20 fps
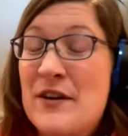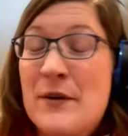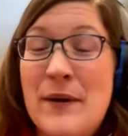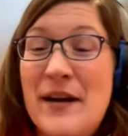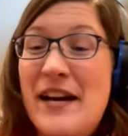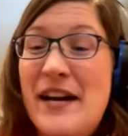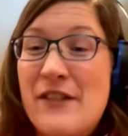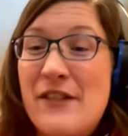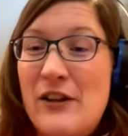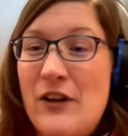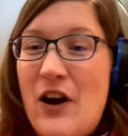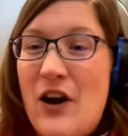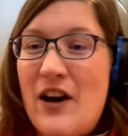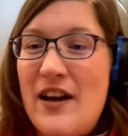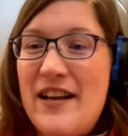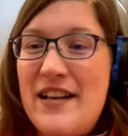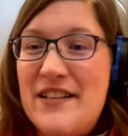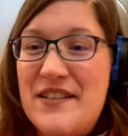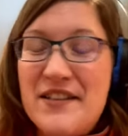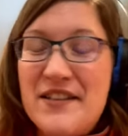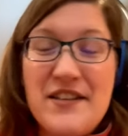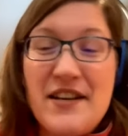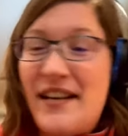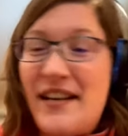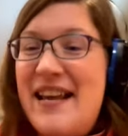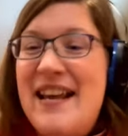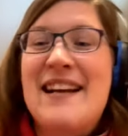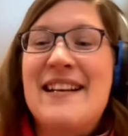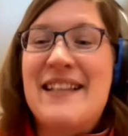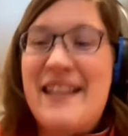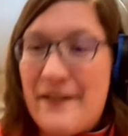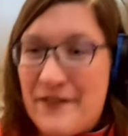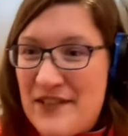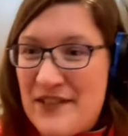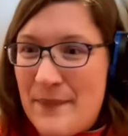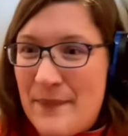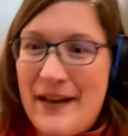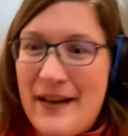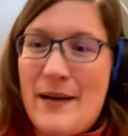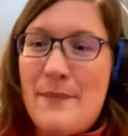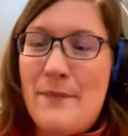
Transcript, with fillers: reading of the law is you can't give something up